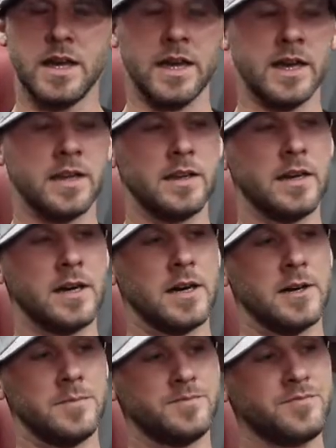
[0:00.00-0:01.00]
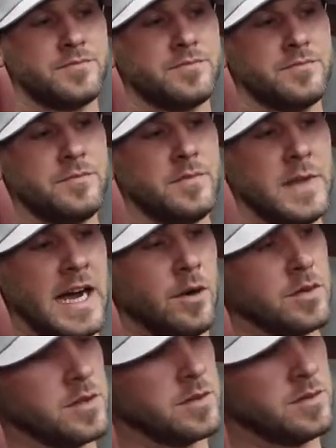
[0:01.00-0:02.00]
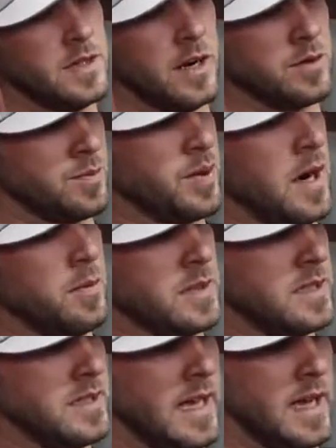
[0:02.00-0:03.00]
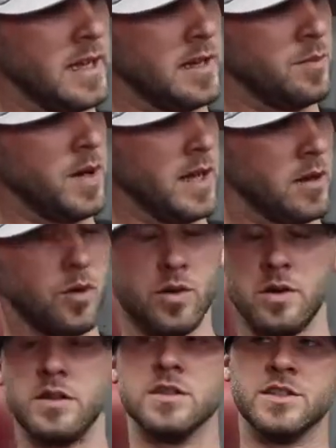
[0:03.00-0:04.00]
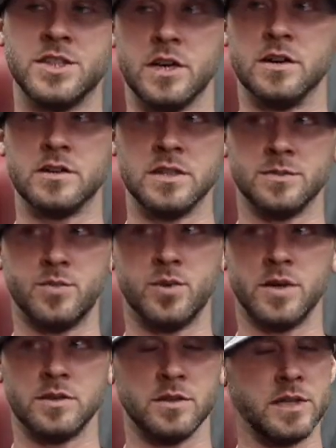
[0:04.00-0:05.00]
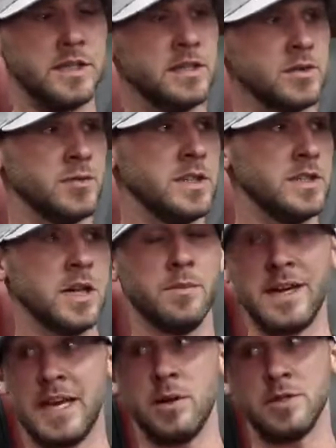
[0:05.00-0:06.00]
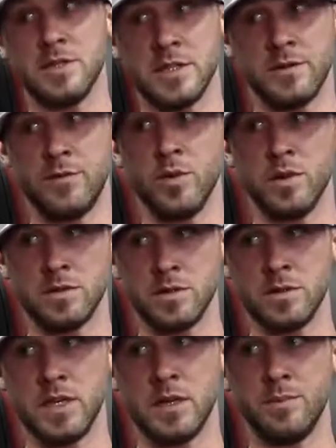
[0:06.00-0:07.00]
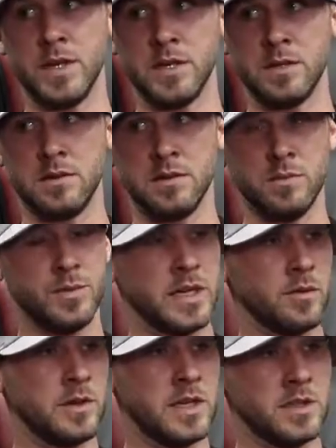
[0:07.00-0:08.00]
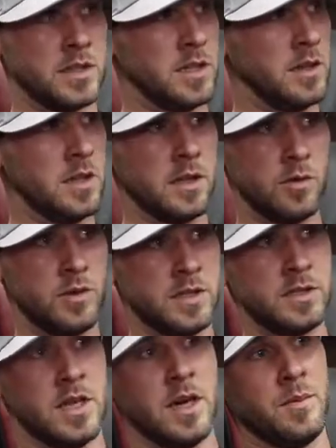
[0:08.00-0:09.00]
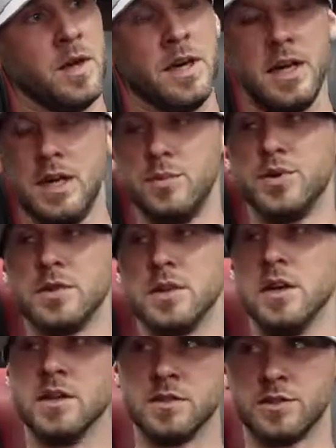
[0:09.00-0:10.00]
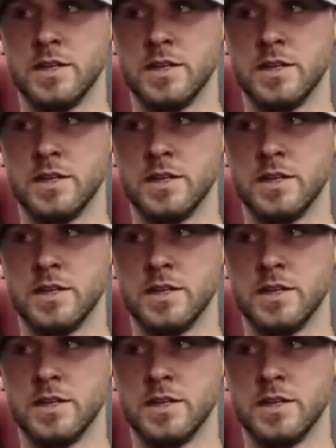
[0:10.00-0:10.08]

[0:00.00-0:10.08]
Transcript: And I I was probably standing by the corner of his chair at this point. So he just reached up. My dad was 6'4", so he had a big reach, and he literally reached up, put the gun